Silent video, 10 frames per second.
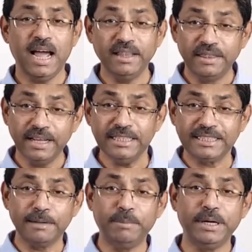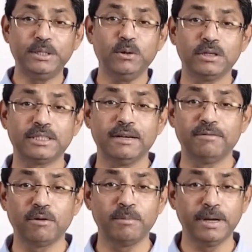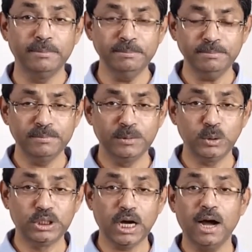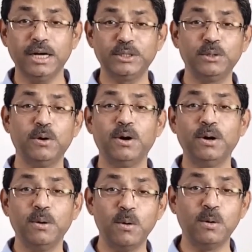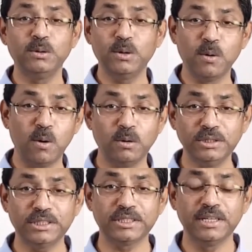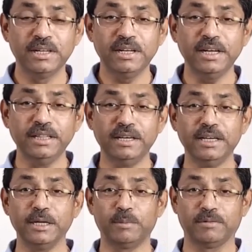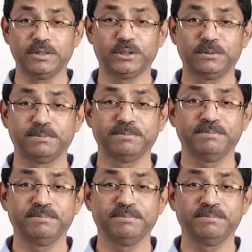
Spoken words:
and then separate yourself from him to chart your own course in the legal profession.